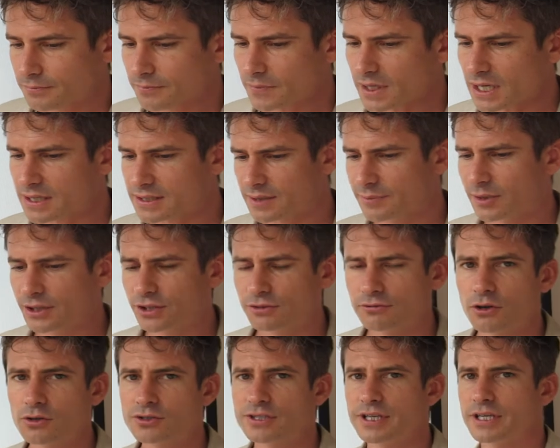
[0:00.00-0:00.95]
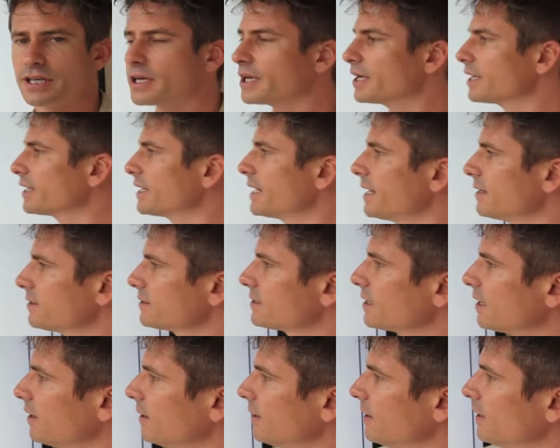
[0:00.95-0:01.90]
Some other roles that you can
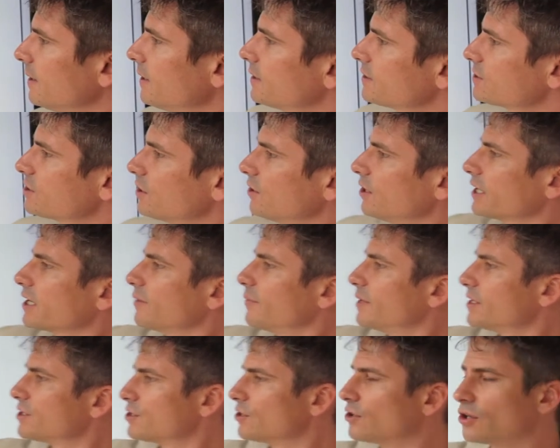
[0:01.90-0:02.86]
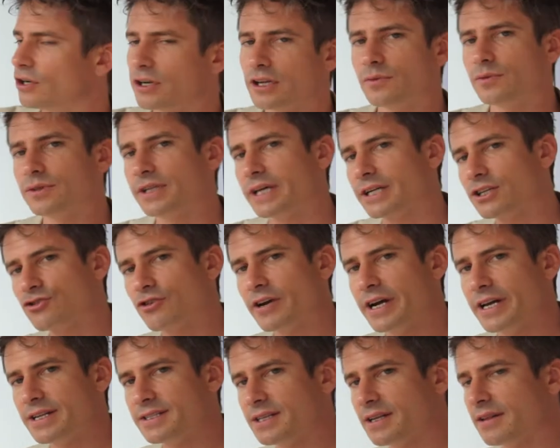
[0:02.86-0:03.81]
encounter. So like I mentioned earlier with that
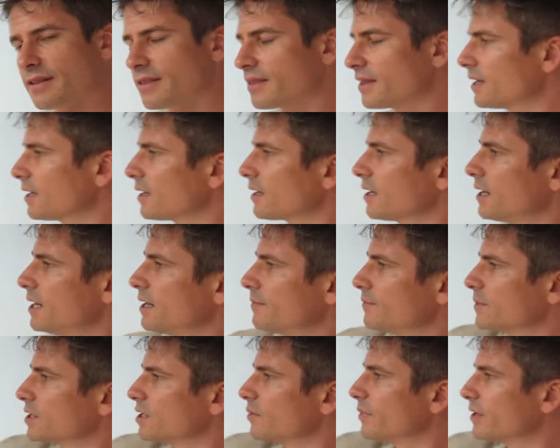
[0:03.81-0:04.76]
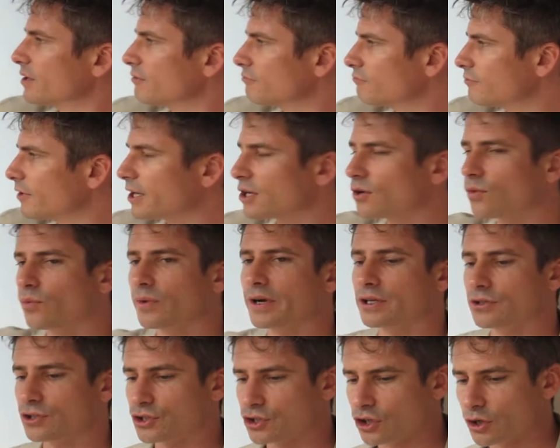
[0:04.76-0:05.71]
transit thing, you can be a runner
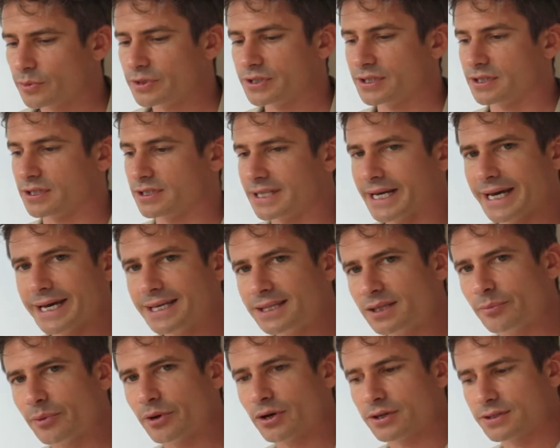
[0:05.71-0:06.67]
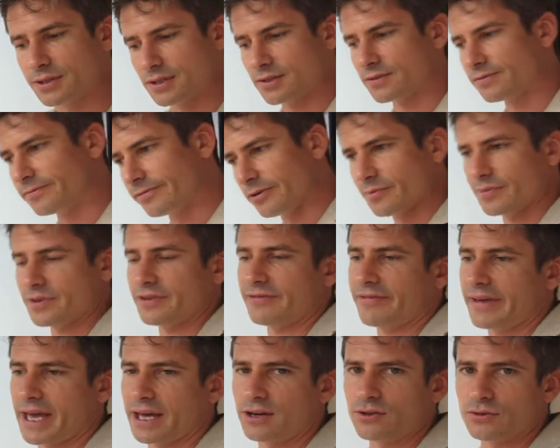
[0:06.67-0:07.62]
where your job is to take the boxes from the
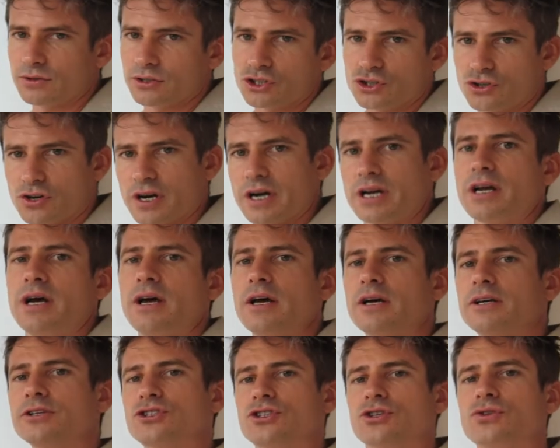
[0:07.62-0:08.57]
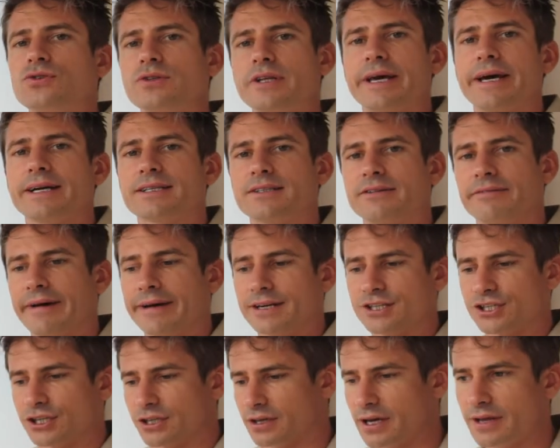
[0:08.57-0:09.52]
van or the truck to the
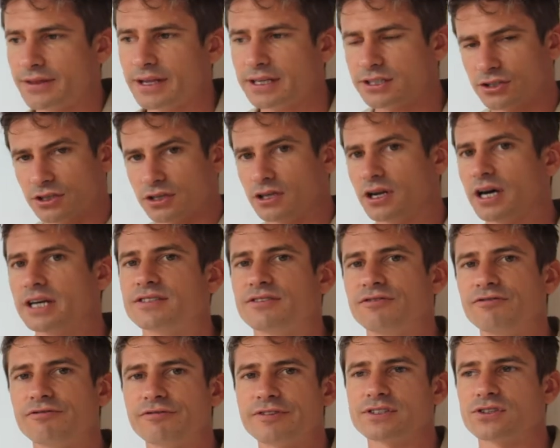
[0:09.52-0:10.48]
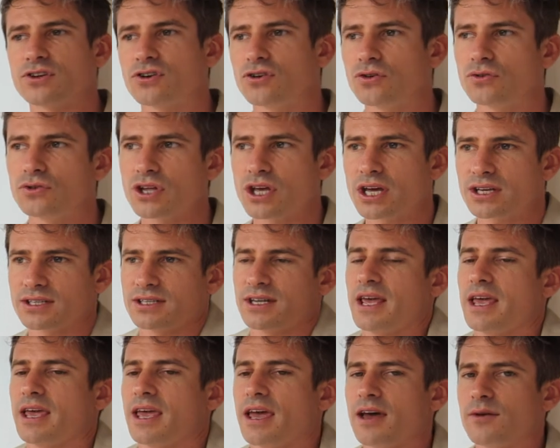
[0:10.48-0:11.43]
activation. And that's nice and physical. You get to
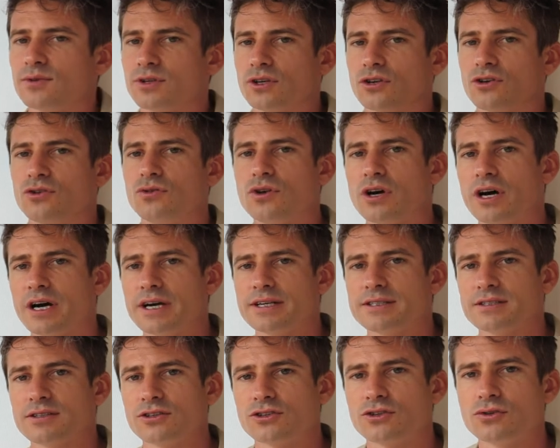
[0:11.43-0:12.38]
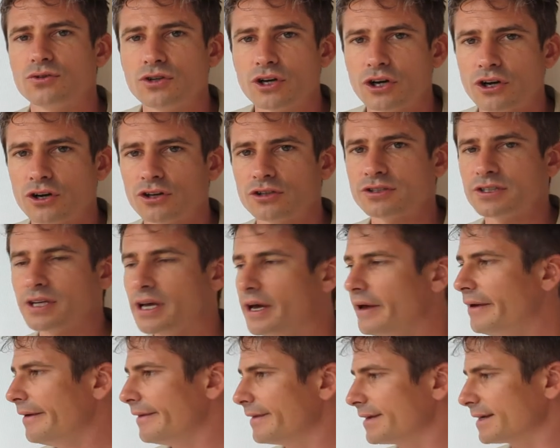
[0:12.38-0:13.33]
hang out with the cool guys and the cool girls.
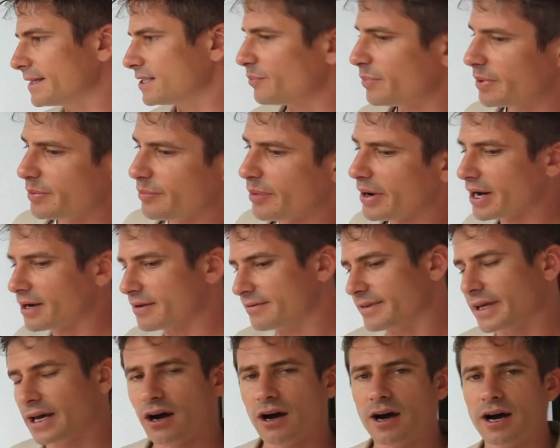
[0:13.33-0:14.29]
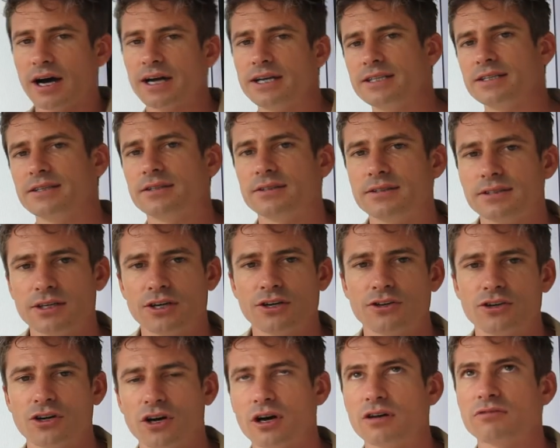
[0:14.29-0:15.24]
You get to be part of that highly, you
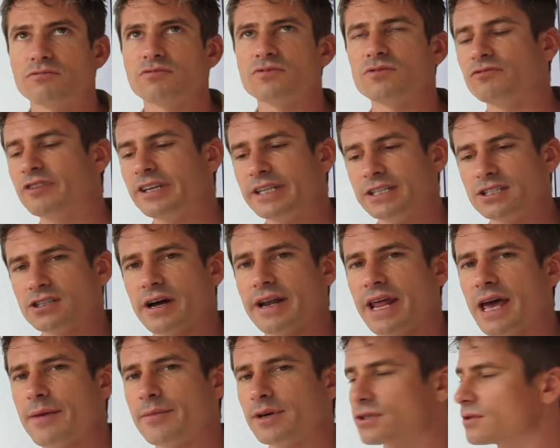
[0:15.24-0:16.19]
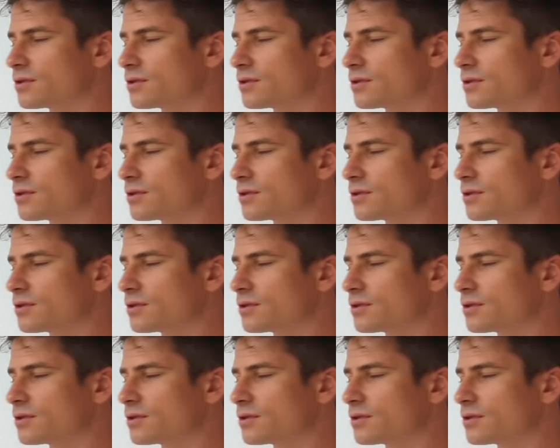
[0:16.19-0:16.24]
know, really dynamic